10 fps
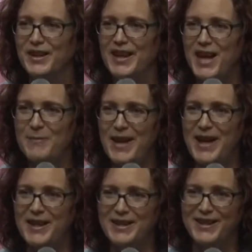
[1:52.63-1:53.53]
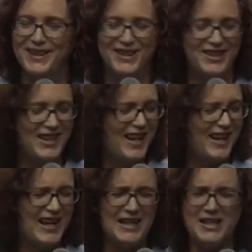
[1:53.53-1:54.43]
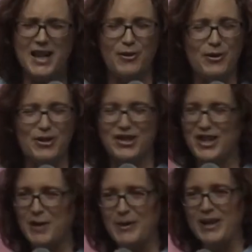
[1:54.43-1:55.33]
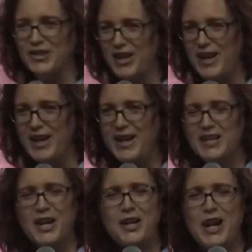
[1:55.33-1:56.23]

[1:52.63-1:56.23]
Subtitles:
Amen. Tell your